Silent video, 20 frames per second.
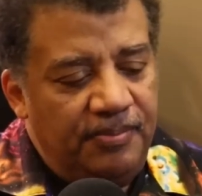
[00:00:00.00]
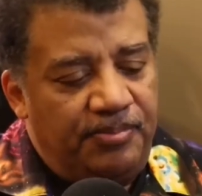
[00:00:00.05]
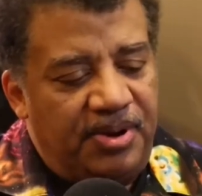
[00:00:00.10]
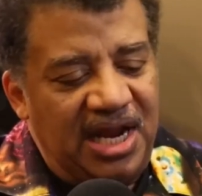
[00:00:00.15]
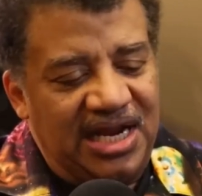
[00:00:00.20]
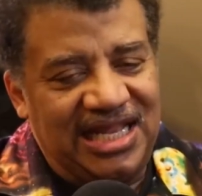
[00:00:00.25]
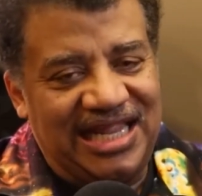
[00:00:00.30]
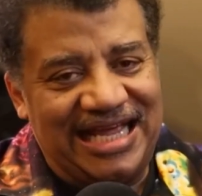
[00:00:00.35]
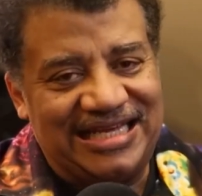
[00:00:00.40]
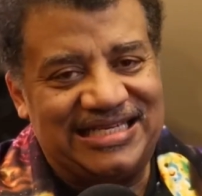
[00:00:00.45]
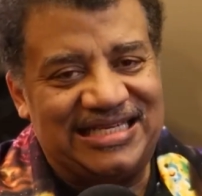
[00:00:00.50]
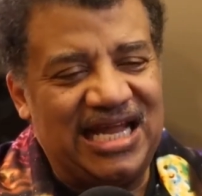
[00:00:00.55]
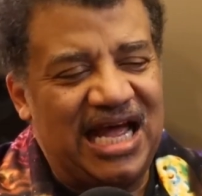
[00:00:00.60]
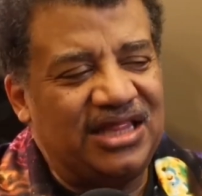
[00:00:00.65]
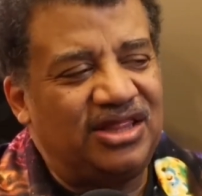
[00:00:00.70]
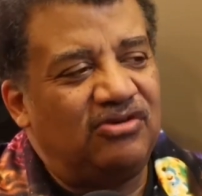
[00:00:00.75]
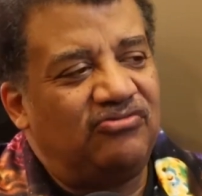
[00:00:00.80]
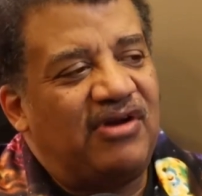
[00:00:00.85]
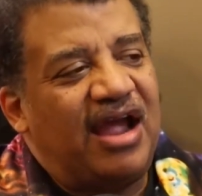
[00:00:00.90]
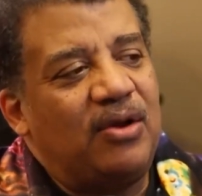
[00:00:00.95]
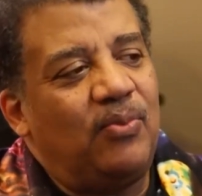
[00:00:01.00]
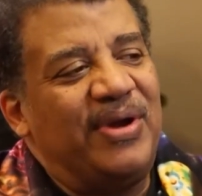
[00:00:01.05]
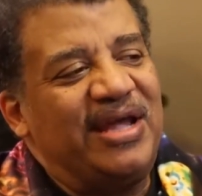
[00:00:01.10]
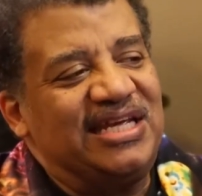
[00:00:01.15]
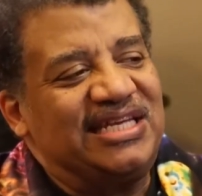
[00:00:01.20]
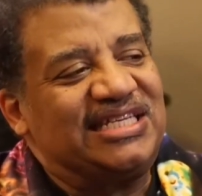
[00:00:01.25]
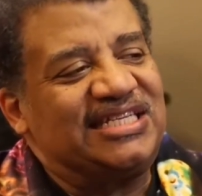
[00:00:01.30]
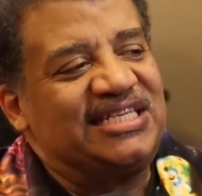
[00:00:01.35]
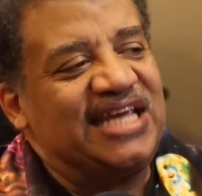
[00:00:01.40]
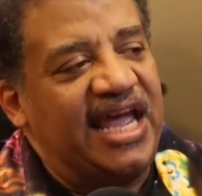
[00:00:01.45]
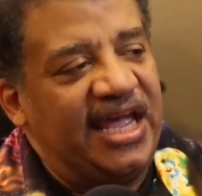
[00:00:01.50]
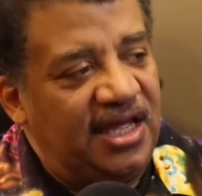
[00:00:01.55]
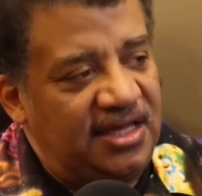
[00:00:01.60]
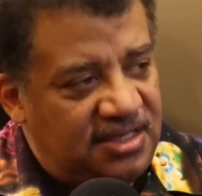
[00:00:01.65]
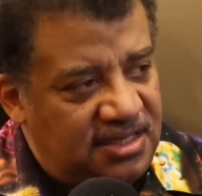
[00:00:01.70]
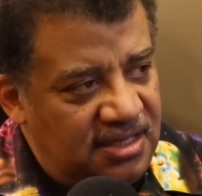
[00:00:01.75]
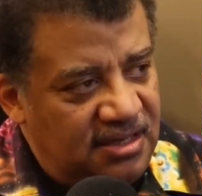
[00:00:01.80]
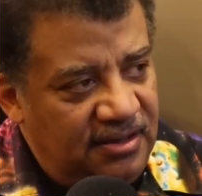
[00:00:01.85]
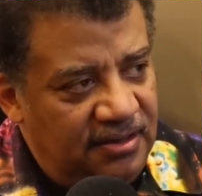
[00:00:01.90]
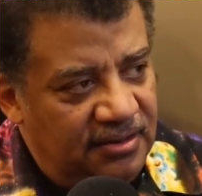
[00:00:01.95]
But that's not the right way to say
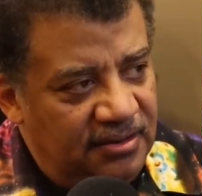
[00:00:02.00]
it.